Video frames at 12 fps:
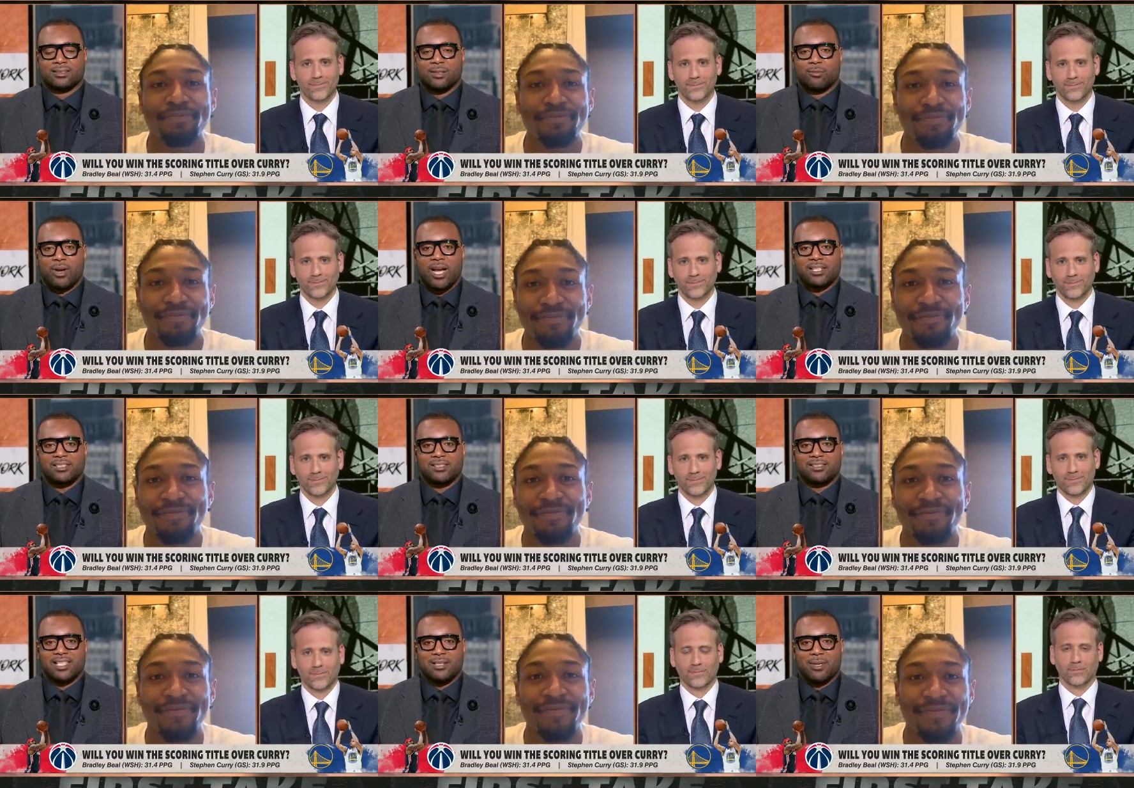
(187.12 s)
Speaker 1: So, Brad, your
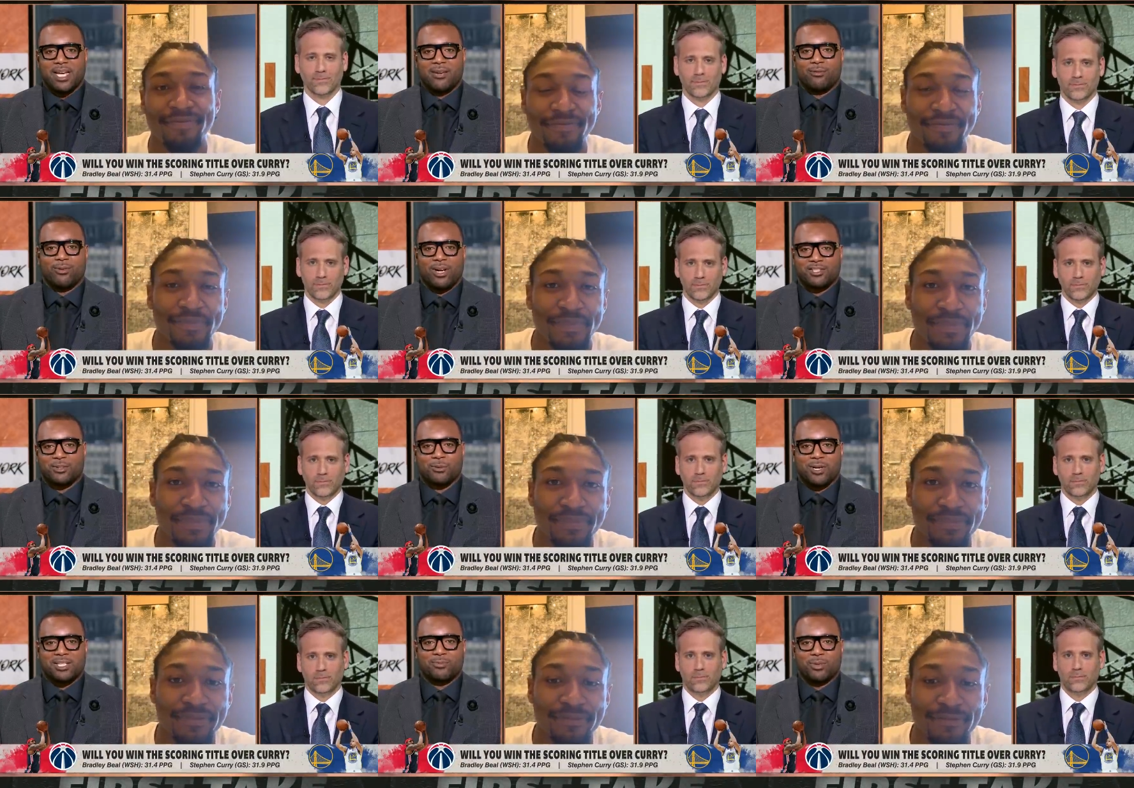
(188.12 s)
teammate Russell
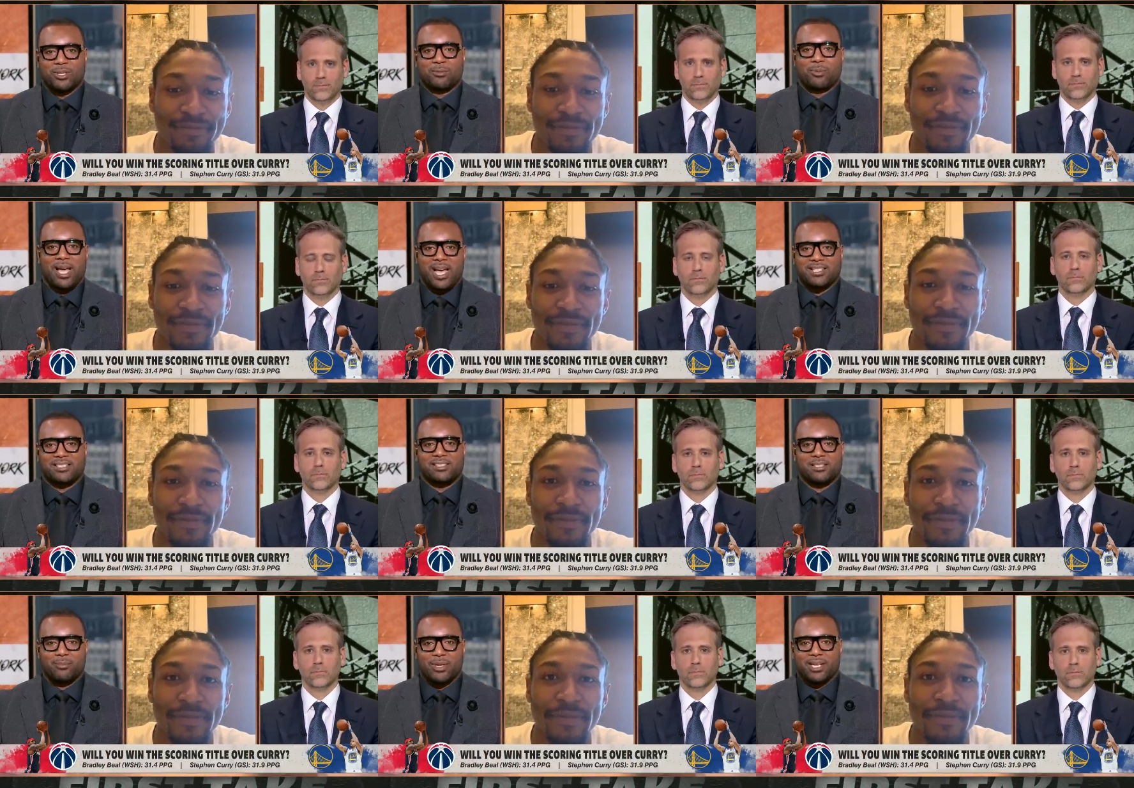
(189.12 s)
Westbrook
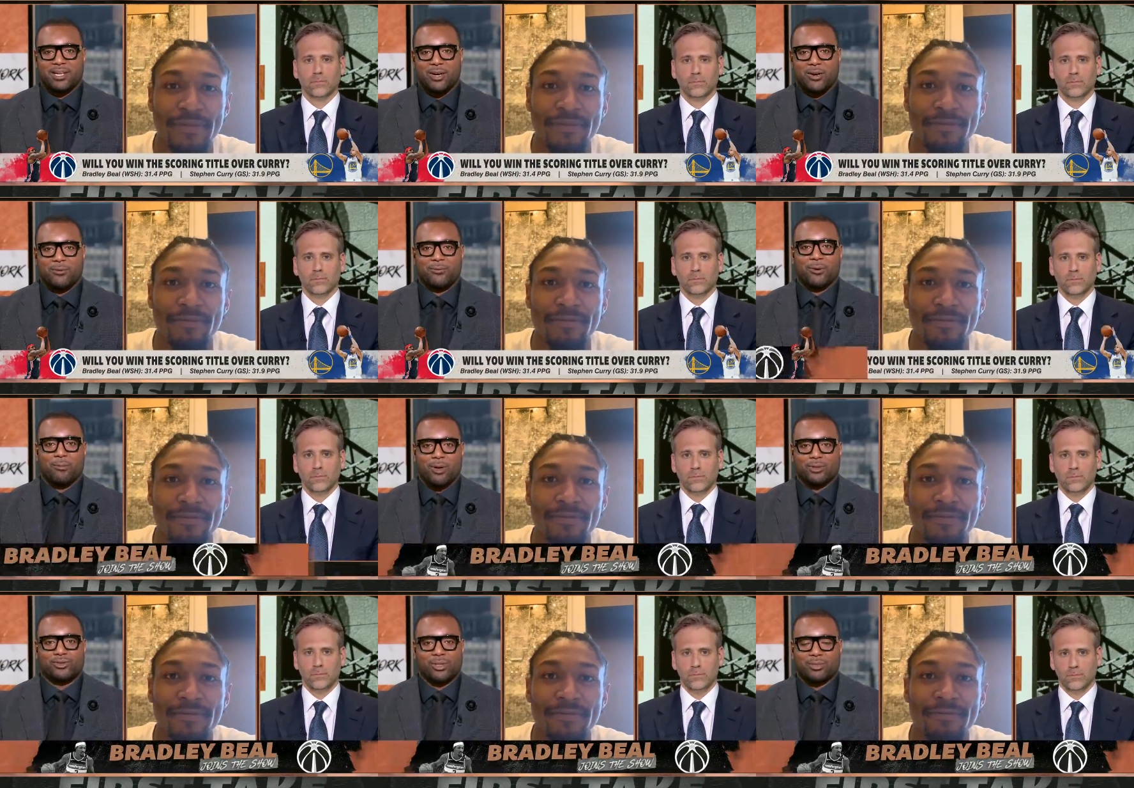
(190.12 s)
passes the big O for
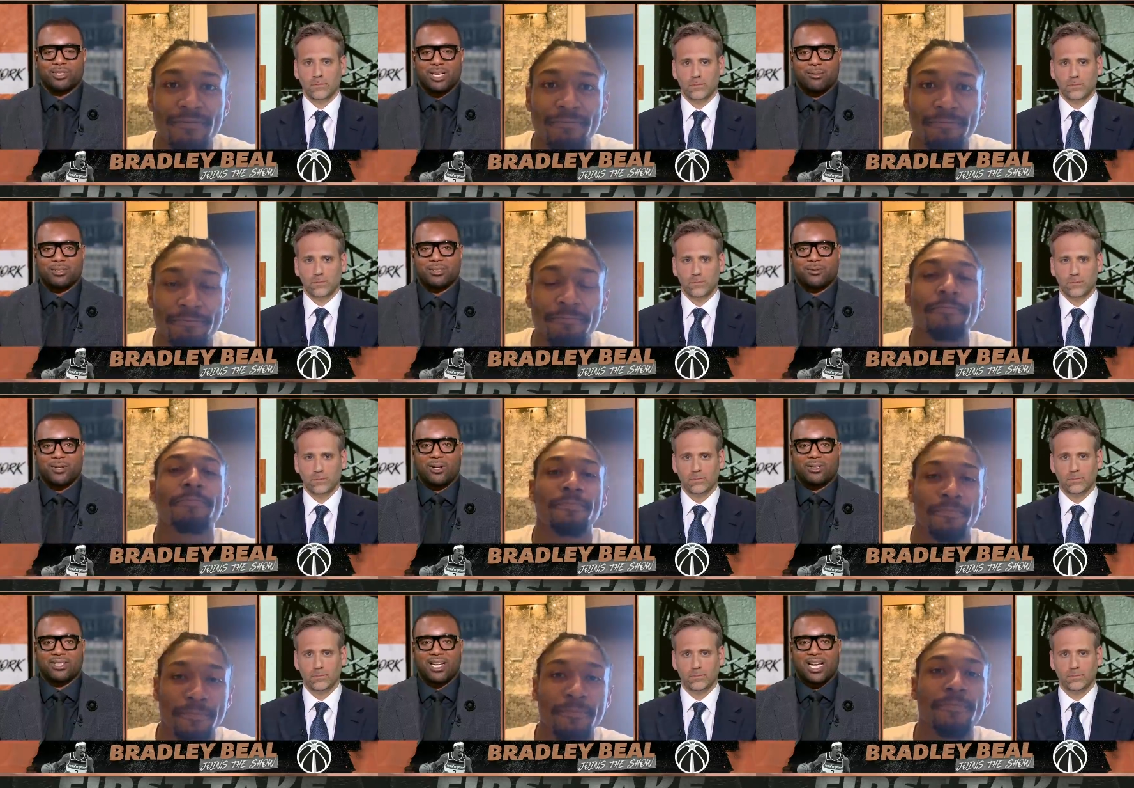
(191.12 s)
most triple doubles of
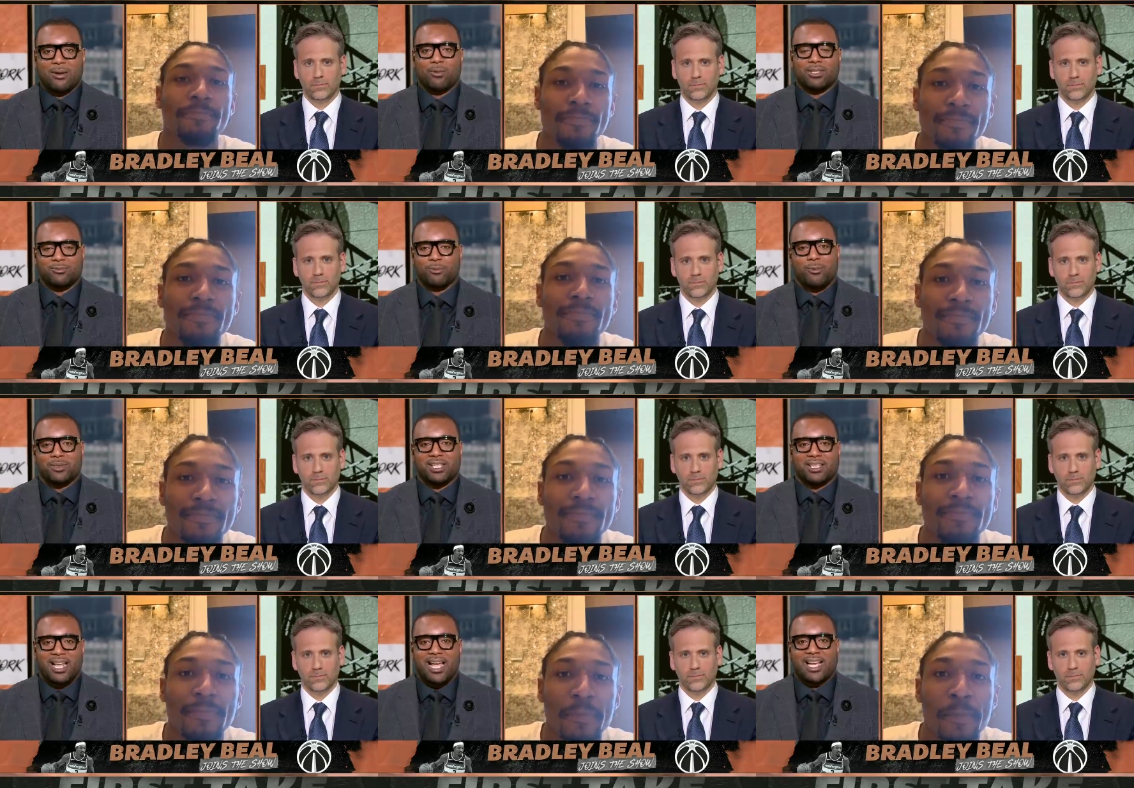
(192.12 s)
all time. What, what was
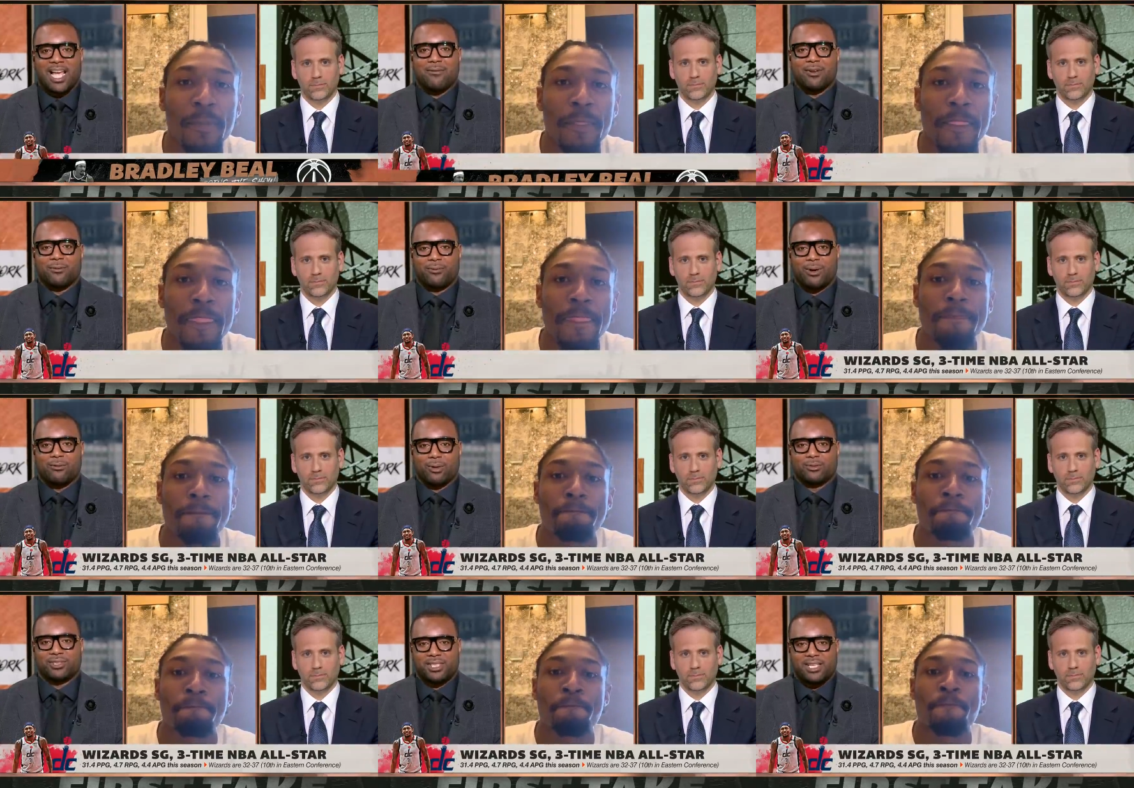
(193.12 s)
it like having a front
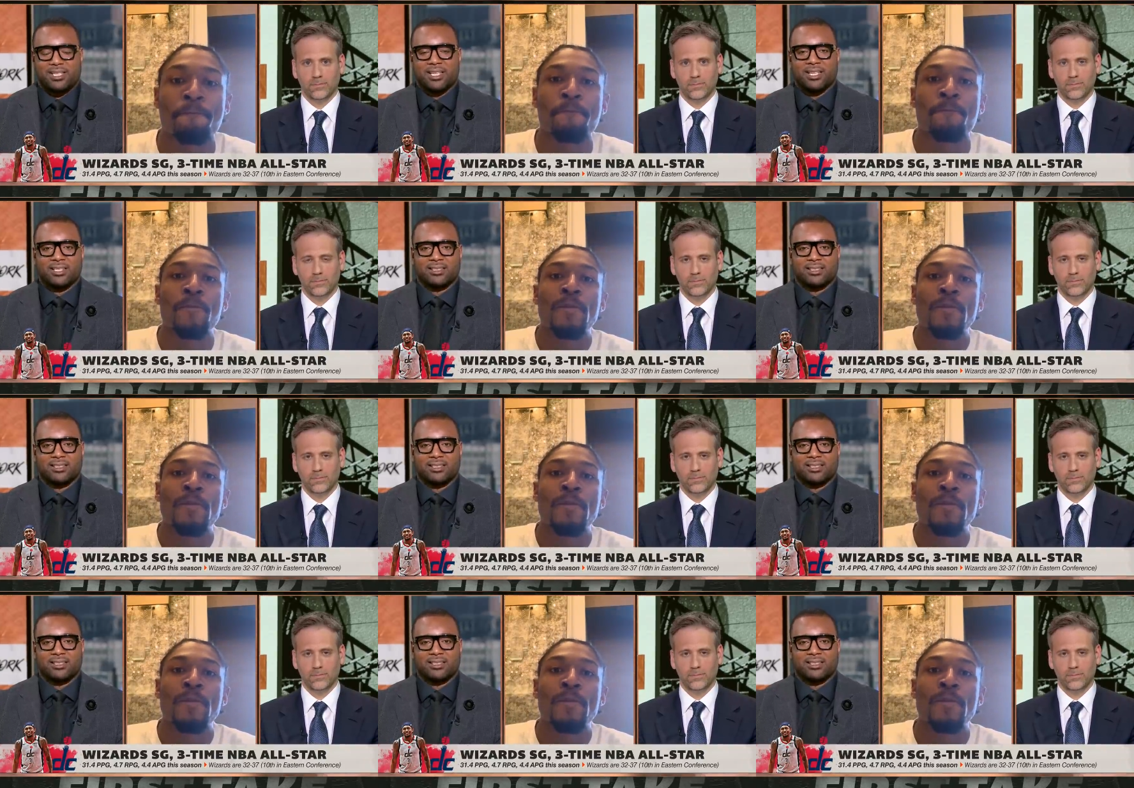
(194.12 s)
row seat